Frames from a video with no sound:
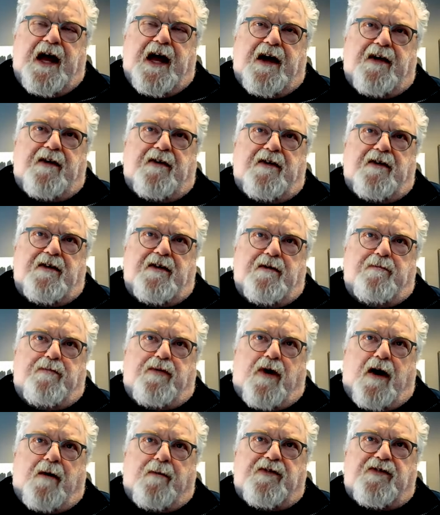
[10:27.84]
And the
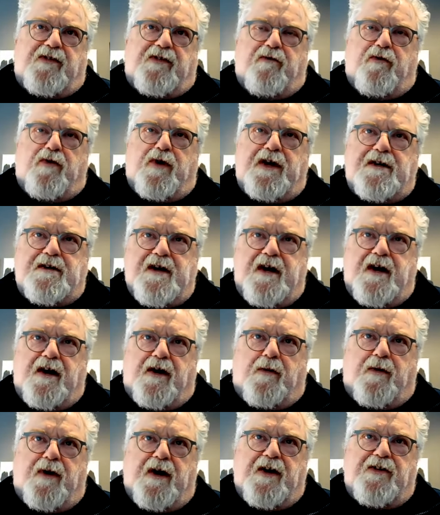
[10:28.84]
promise of
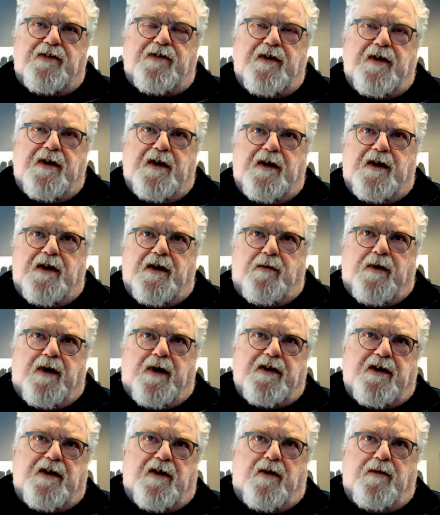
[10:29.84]
retail was,
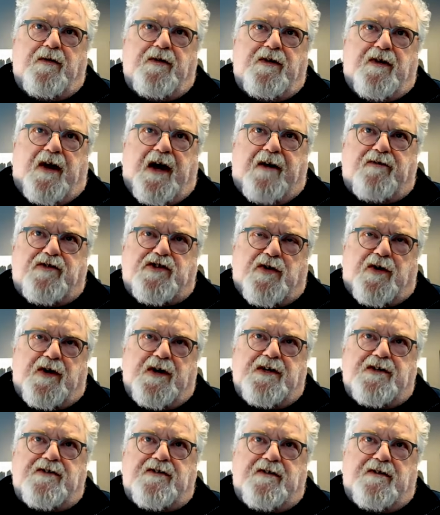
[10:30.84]
well, you know, you'll have
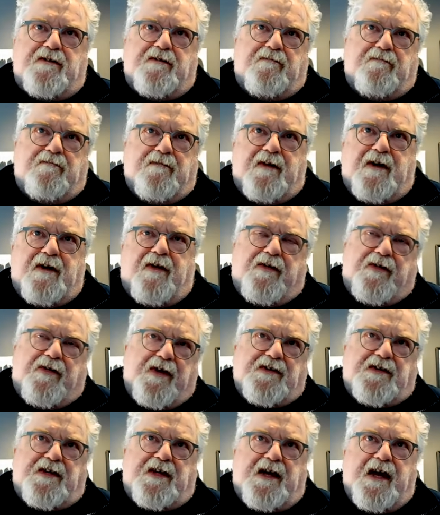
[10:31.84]
choice and other
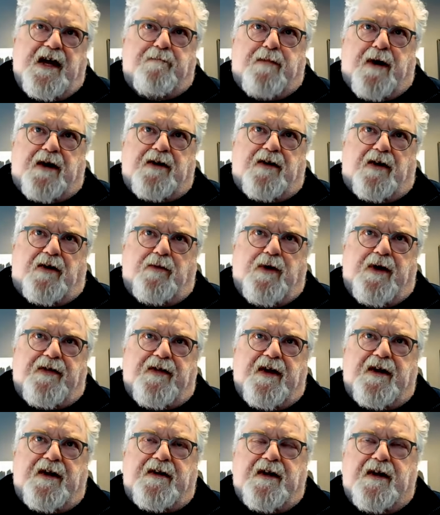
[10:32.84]
things get bundled
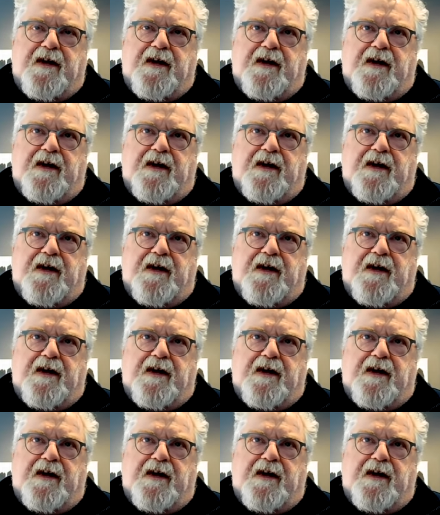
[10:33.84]
with it.